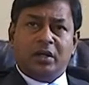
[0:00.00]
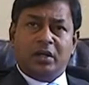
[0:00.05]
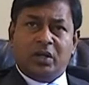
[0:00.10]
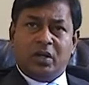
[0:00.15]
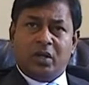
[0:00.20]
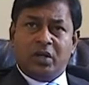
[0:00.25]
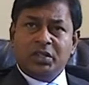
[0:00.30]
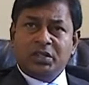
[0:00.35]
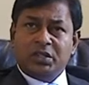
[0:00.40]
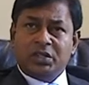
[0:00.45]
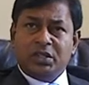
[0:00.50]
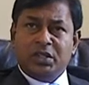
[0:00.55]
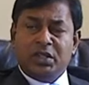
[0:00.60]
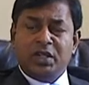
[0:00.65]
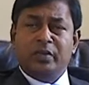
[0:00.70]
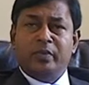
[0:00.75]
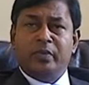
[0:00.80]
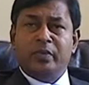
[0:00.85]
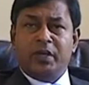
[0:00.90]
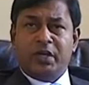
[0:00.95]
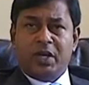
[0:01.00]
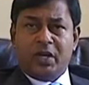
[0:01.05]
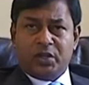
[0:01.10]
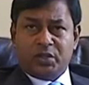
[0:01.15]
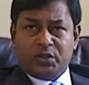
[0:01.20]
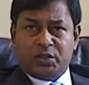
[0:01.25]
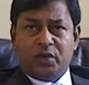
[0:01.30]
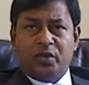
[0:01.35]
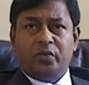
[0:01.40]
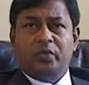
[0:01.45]
loss,
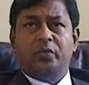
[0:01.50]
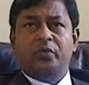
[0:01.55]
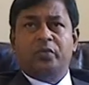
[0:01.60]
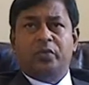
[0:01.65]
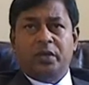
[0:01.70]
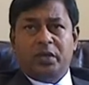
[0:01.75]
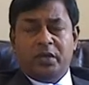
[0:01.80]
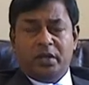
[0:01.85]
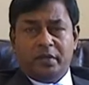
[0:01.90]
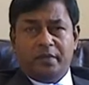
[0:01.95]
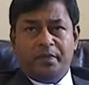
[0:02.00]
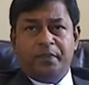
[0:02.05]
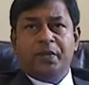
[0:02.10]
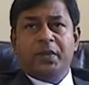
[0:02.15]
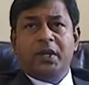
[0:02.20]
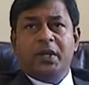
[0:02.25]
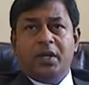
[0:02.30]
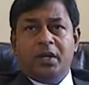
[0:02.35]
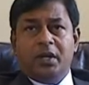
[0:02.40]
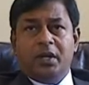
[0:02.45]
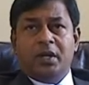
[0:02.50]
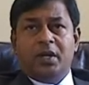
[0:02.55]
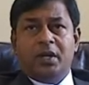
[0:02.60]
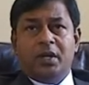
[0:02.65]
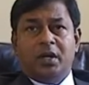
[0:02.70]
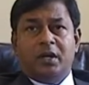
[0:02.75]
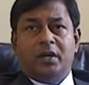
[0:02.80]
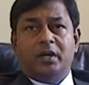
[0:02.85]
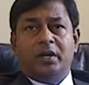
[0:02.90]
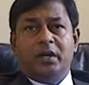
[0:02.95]
loss
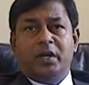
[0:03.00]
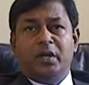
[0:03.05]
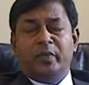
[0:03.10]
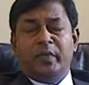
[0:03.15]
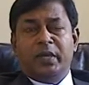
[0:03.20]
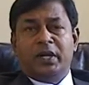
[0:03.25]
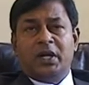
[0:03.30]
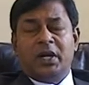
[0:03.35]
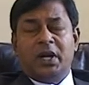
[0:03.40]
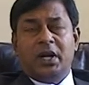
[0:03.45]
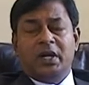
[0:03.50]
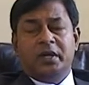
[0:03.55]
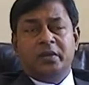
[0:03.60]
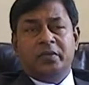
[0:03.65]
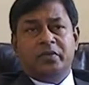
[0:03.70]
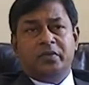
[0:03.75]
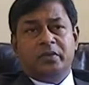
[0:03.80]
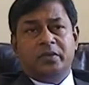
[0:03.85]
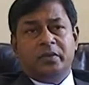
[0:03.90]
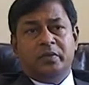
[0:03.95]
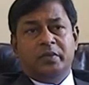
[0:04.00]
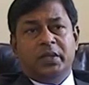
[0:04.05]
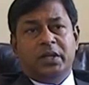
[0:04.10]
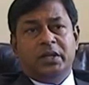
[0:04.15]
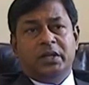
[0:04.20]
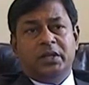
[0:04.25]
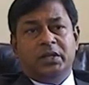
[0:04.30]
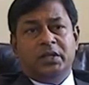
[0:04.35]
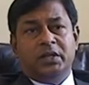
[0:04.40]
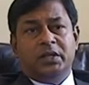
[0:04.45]
of human life,
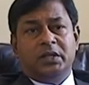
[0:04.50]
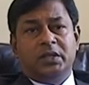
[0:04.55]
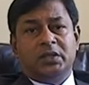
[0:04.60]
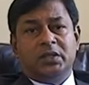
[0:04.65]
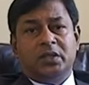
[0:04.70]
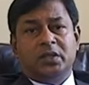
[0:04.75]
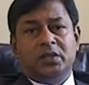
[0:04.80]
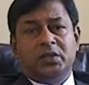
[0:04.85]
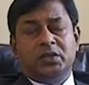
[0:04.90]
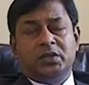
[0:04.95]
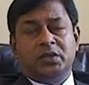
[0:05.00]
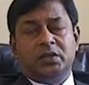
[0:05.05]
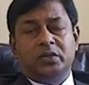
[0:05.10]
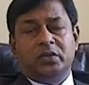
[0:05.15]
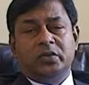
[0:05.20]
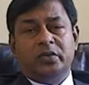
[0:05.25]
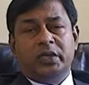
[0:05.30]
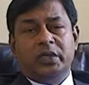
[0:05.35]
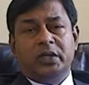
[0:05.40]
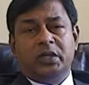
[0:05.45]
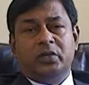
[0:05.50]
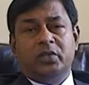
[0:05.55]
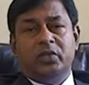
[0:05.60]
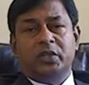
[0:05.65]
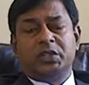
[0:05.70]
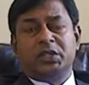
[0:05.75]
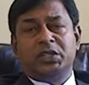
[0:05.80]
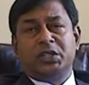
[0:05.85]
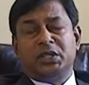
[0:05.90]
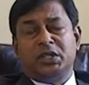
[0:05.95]
but it is also a
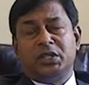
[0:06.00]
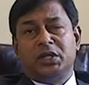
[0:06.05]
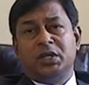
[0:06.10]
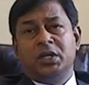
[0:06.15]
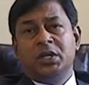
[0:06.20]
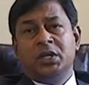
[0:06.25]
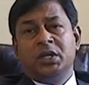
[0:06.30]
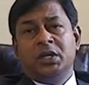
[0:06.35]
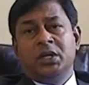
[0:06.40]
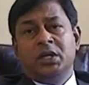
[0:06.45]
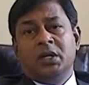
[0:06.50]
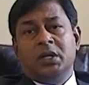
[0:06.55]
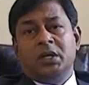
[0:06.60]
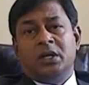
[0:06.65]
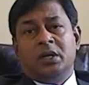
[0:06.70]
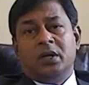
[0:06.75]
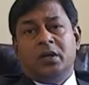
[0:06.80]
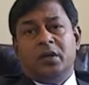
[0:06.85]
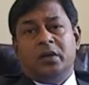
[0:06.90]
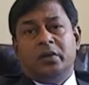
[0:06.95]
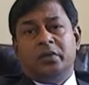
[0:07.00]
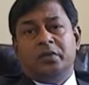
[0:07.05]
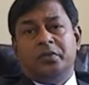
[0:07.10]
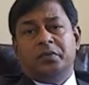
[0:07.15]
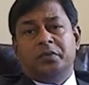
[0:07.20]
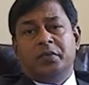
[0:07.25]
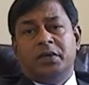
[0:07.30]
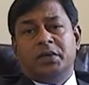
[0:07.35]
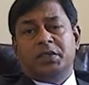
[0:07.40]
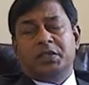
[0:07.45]
question of
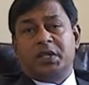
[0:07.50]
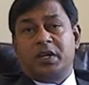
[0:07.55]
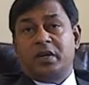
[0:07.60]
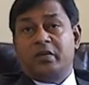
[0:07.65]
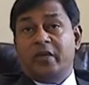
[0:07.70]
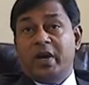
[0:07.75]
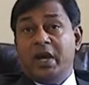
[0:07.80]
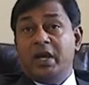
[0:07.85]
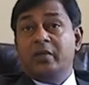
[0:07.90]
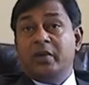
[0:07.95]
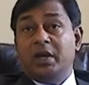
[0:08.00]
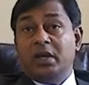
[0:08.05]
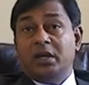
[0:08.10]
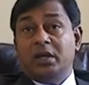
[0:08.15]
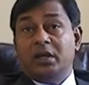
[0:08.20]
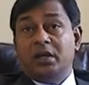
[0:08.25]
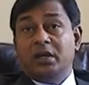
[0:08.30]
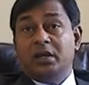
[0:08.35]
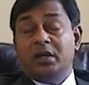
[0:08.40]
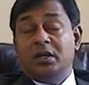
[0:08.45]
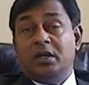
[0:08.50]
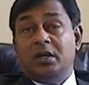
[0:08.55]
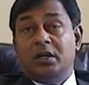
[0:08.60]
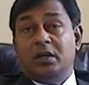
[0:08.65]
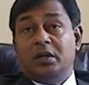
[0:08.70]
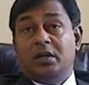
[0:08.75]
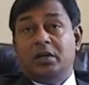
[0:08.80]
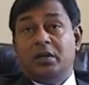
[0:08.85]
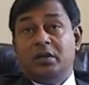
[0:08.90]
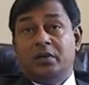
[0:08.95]
survival
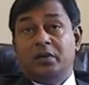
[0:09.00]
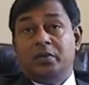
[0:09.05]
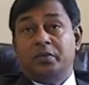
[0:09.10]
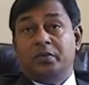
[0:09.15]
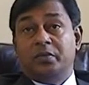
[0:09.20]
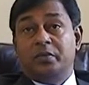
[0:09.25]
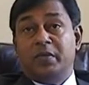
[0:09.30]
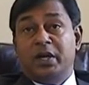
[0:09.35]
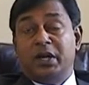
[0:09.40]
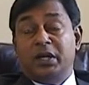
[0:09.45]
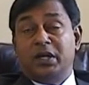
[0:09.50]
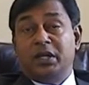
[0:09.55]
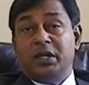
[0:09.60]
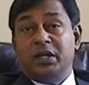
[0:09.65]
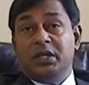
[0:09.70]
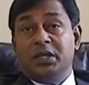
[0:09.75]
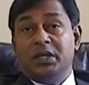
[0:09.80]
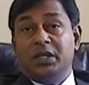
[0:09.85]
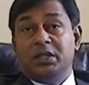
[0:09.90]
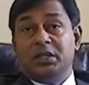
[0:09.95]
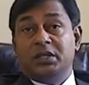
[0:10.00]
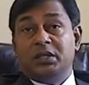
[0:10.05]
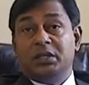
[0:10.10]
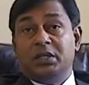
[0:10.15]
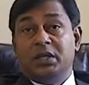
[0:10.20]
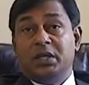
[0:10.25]
of Bangladesh